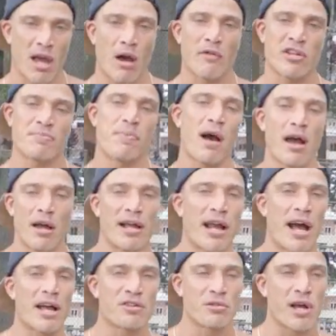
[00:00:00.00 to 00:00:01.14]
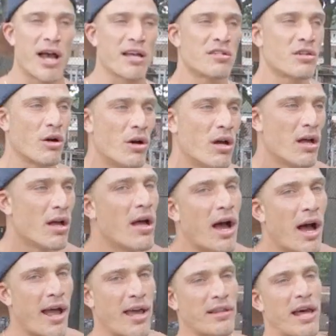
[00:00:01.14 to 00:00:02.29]
I'll respond. I got you guys. So
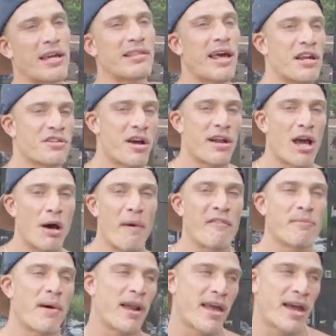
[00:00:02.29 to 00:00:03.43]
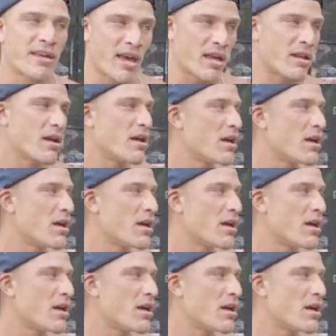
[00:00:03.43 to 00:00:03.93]
I ain't like that. I try to help everybody I can.